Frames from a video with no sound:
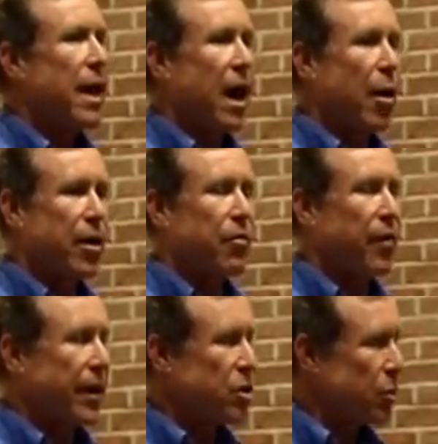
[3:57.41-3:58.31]
how it
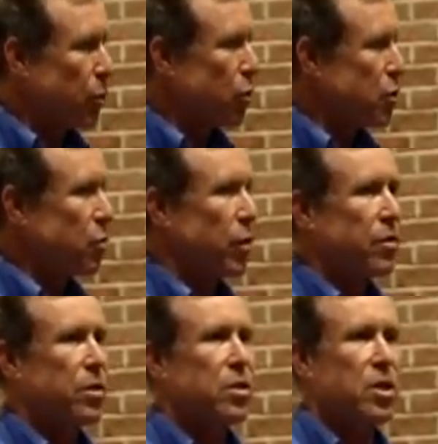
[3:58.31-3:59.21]
affects the person
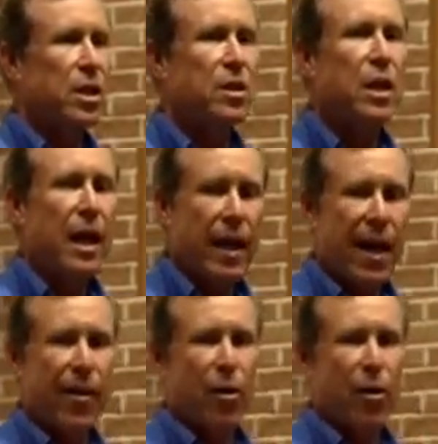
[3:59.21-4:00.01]
with the disease, and how it